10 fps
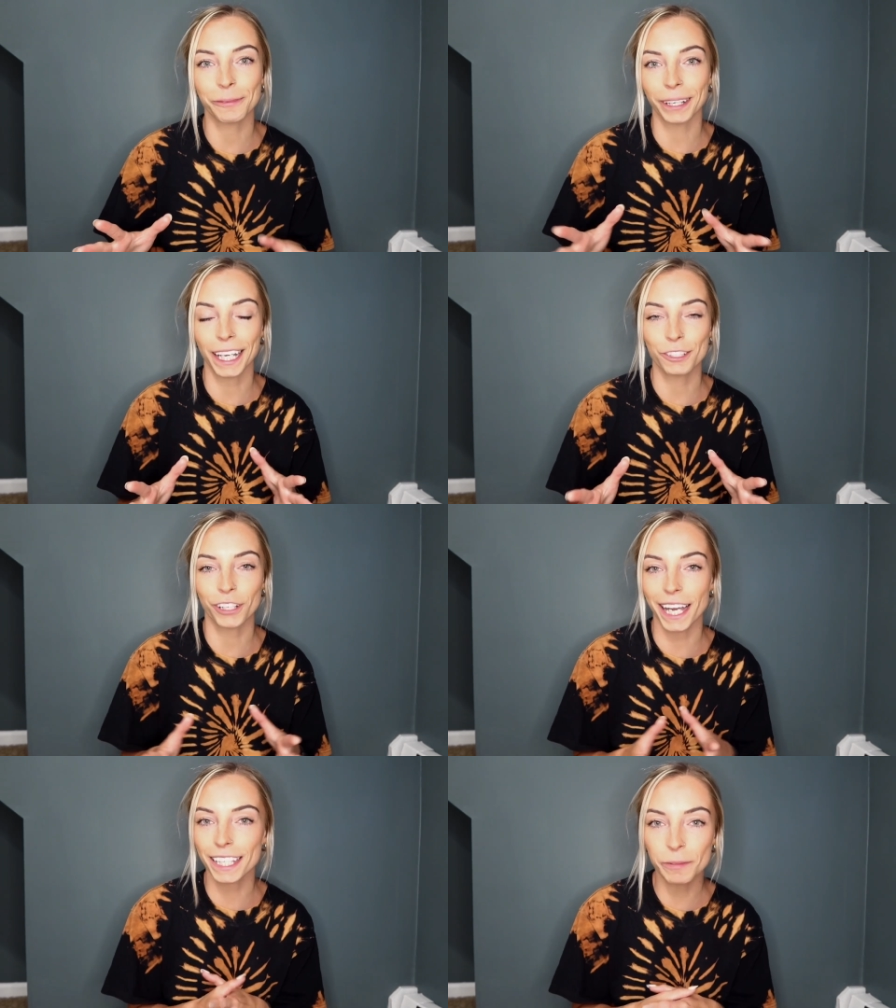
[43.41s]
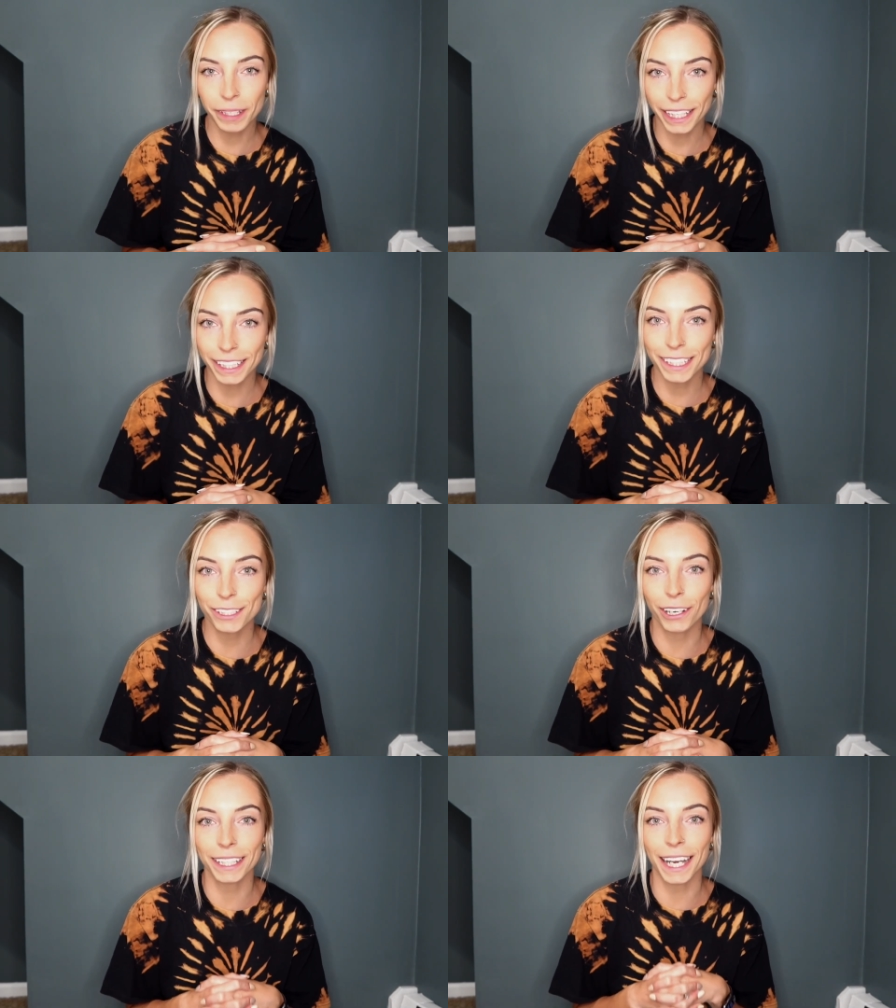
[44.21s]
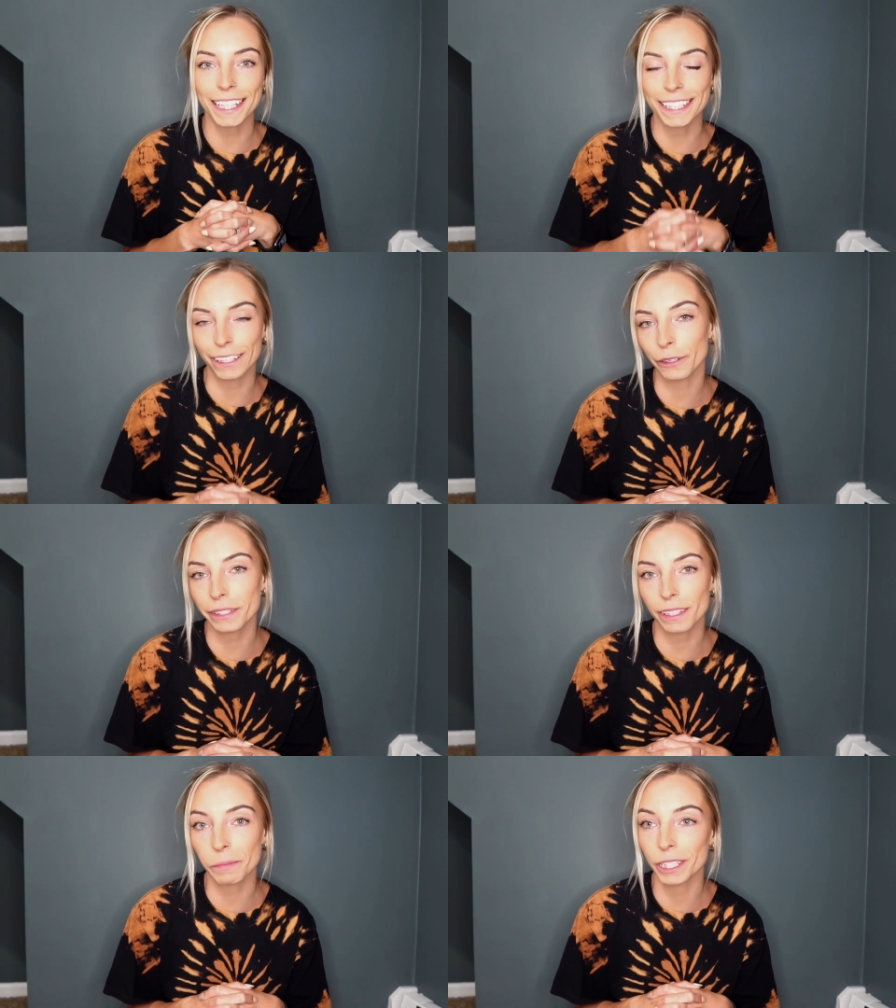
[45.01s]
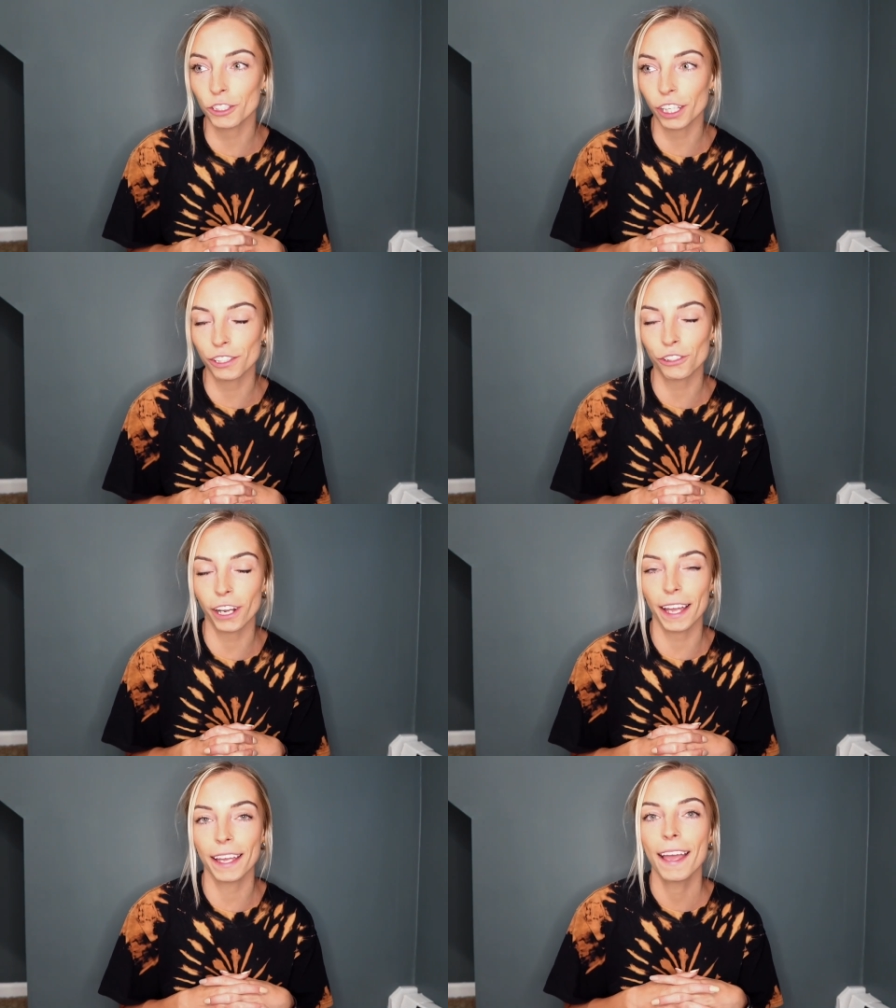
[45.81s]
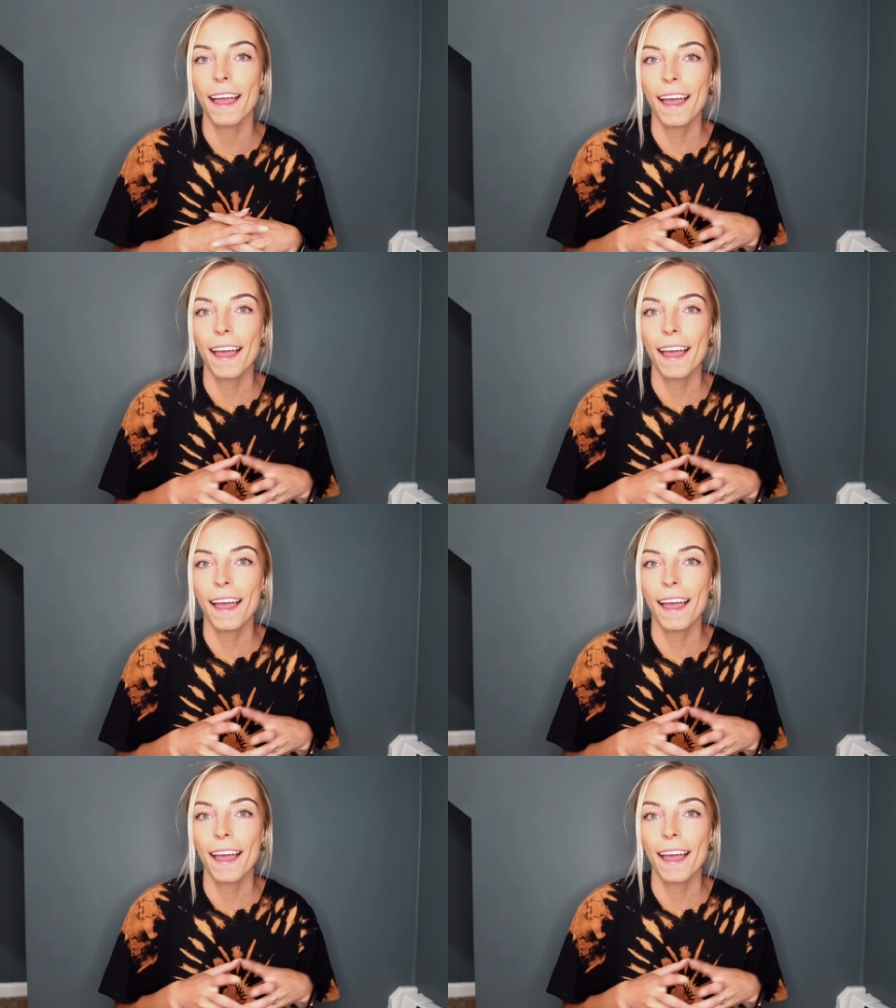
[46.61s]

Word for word: When I try these bikinis on, I did go to the beach yesterday